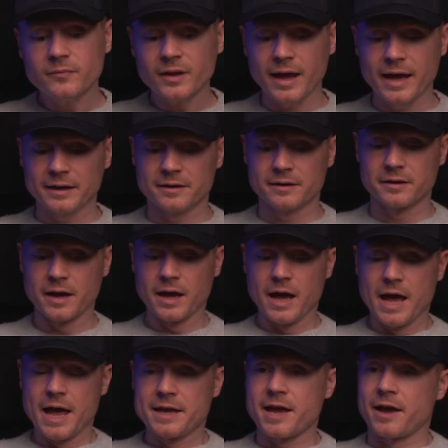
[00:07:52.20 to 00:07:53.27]
And
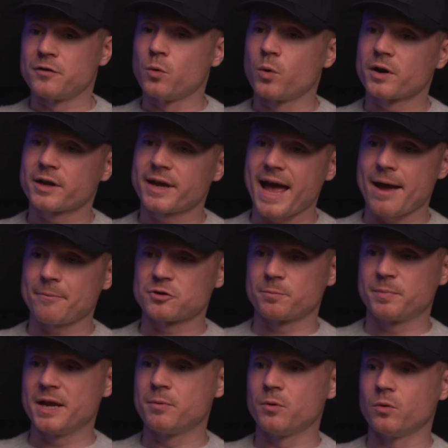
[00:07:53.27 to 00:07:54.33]
yeah, if you want to capture
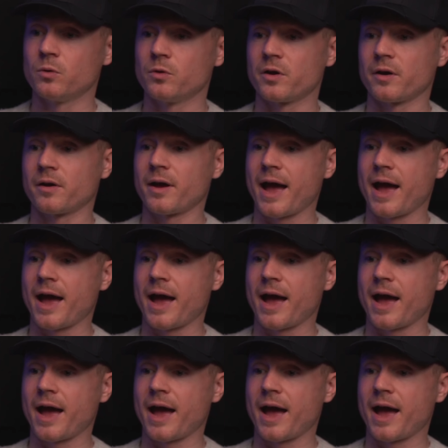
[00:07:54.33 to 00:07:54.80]
people that